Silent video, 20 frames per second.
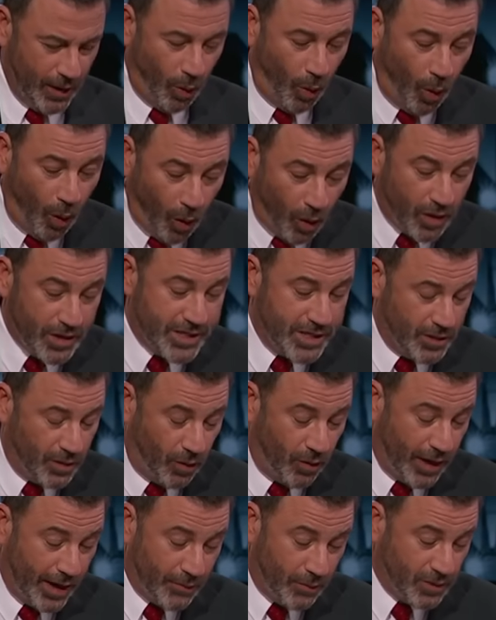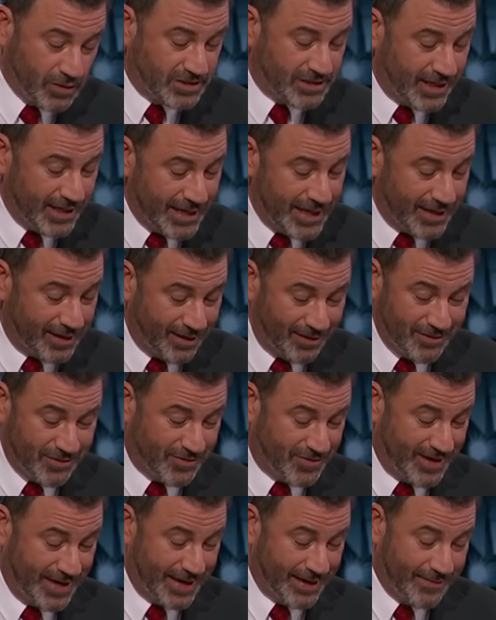Or, you know, I will tell you another
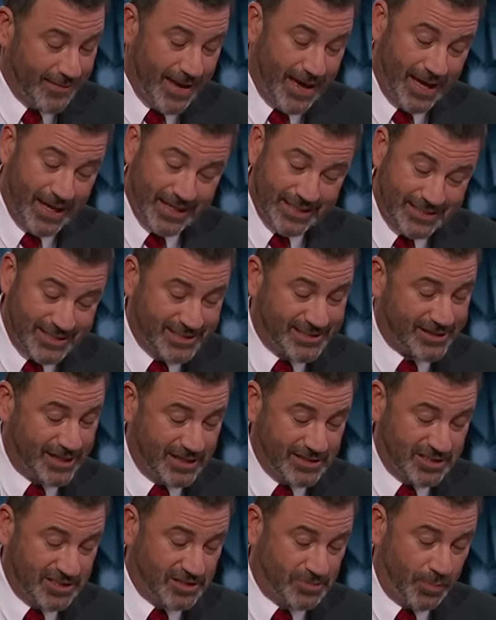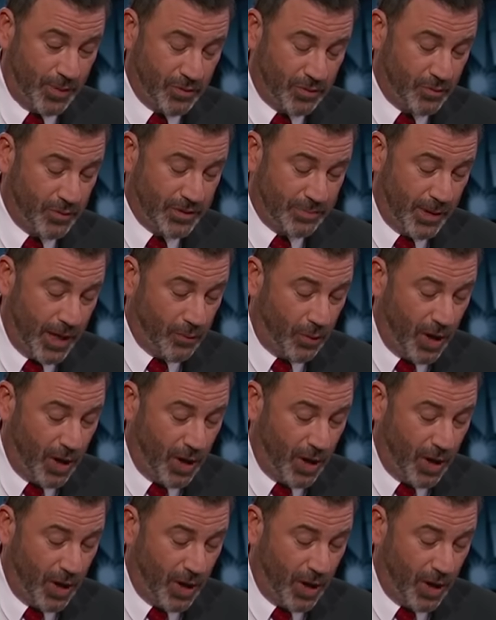thing, and I discussed this with my